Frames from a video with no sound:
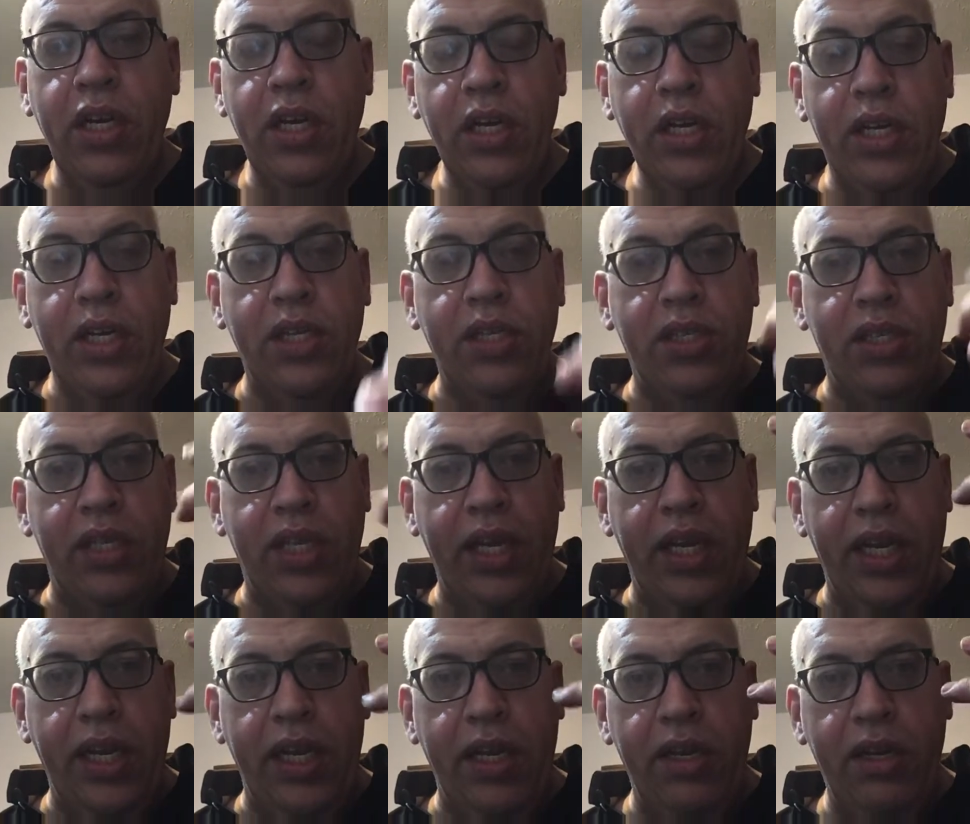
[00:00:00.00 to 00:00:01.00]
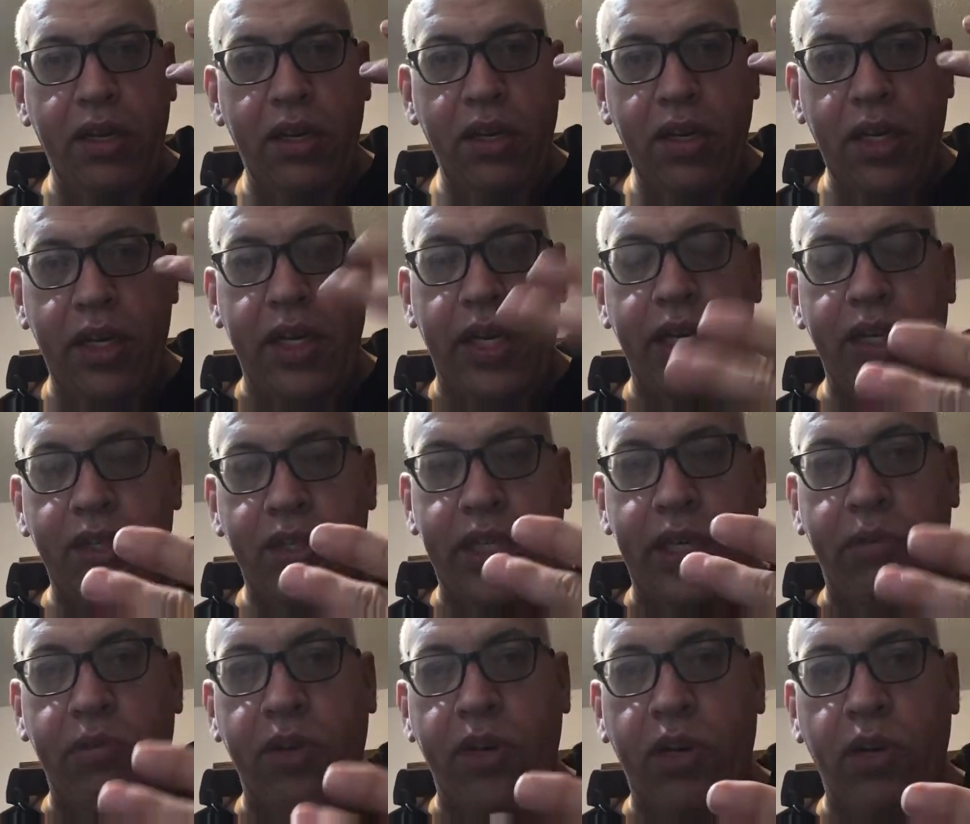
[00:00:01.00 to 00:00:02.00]
because the guns that
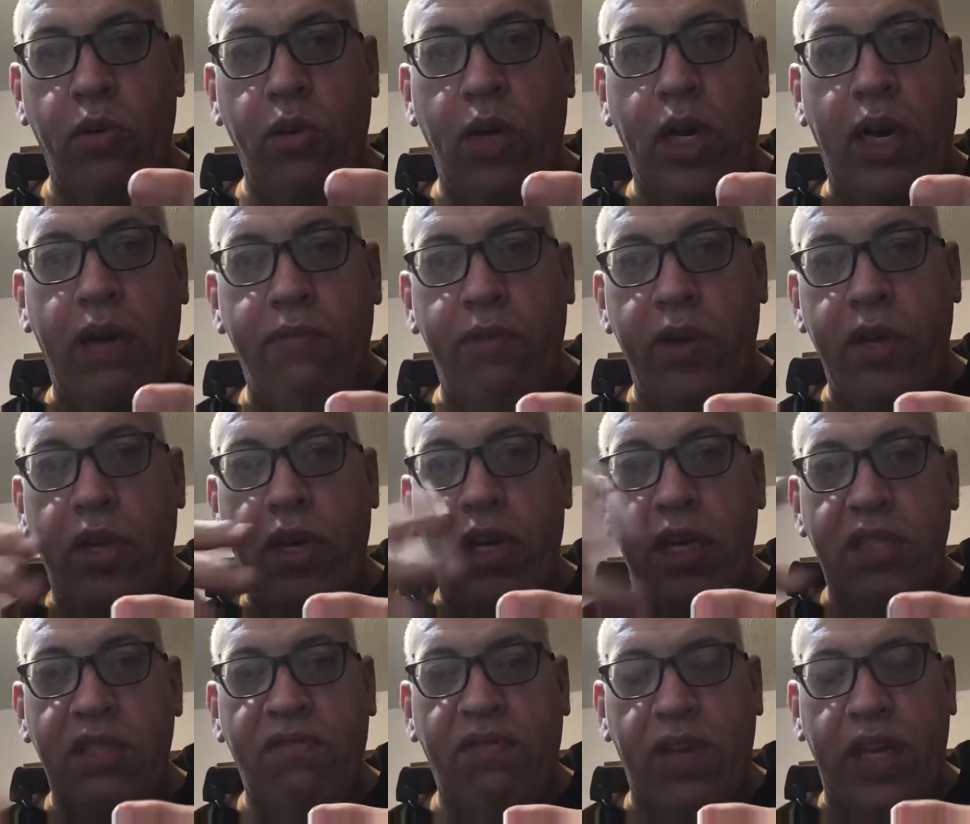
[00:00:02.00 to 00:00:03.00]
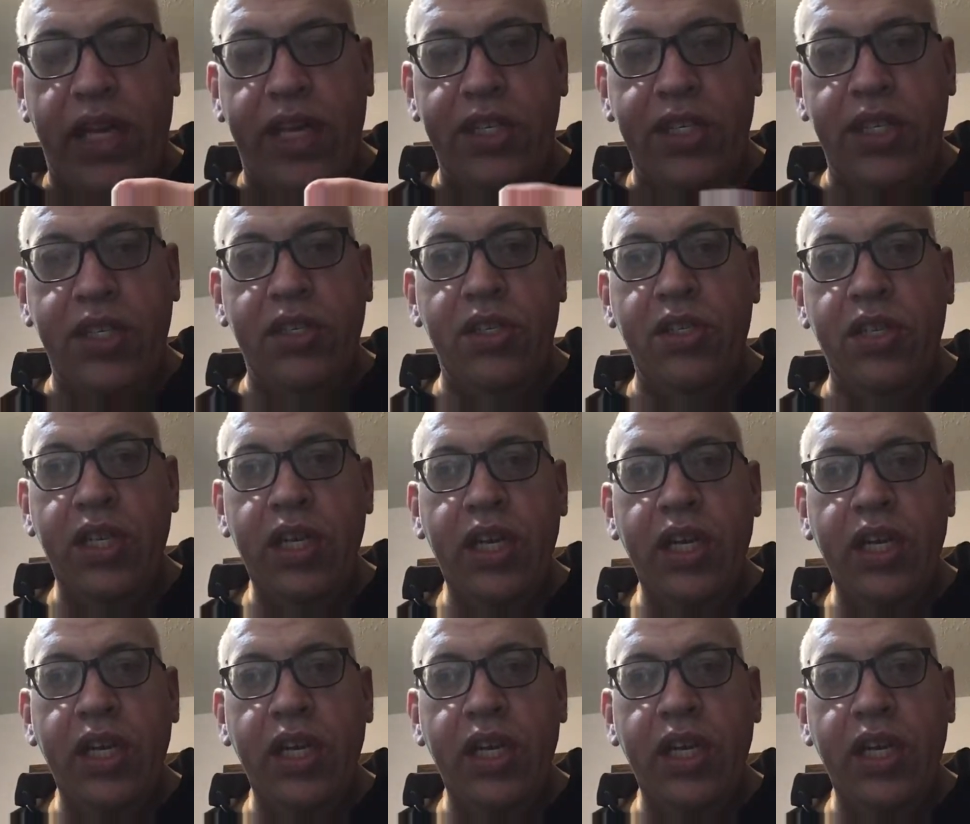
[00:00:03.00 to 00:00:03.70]
would go off would cause flashes,